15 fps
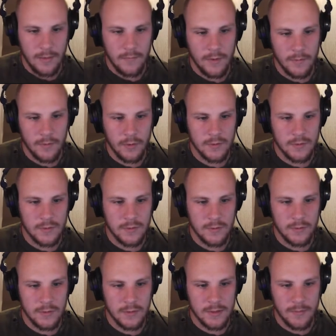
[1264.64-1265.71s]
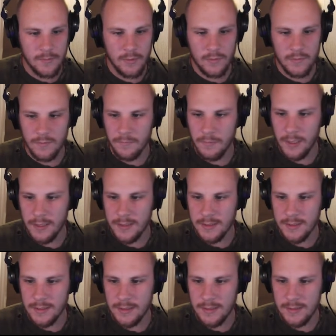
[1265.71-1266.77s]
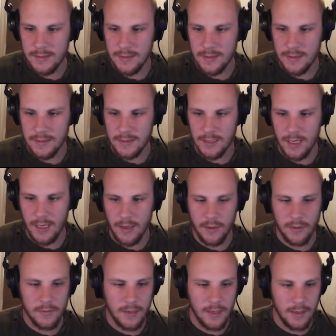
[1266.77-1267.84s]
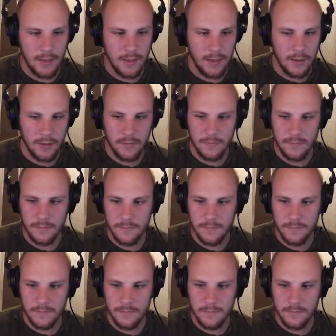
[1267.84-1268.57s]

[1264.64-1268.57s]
What I'm going to do is I'm going to place these things here and here.